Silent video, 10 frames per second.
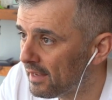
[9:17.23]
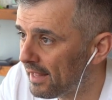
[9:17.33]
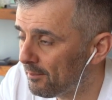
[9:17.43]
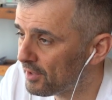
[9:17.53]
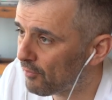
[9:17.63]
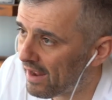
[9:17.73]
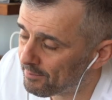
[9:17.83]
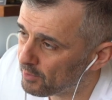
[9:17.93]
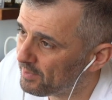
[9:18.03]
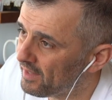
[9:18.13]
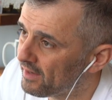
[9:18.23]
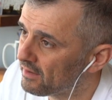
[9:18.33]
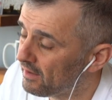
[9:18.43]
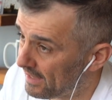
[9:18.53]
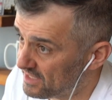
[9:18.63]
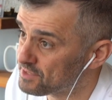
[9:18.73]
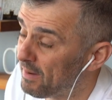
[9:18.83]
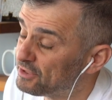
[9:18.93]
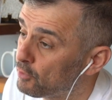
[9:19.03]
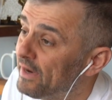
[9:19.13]
And I'm gonna grab you and be like, and this is
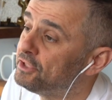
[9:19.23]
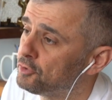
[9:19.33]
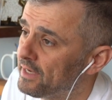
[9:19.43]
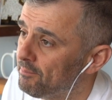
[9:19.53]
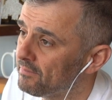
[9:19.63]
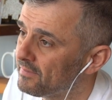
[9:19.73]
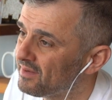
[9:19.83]
my great dream.